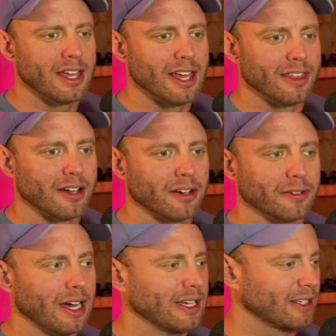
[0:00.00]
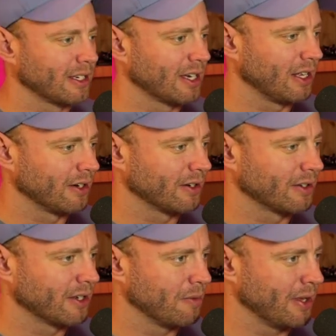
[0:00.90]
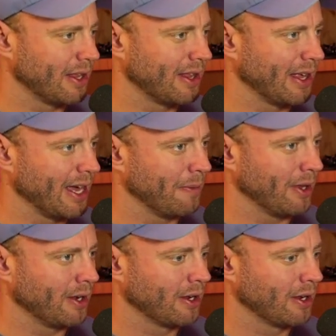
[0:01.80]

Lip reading: And the horizon color is going to be salmon.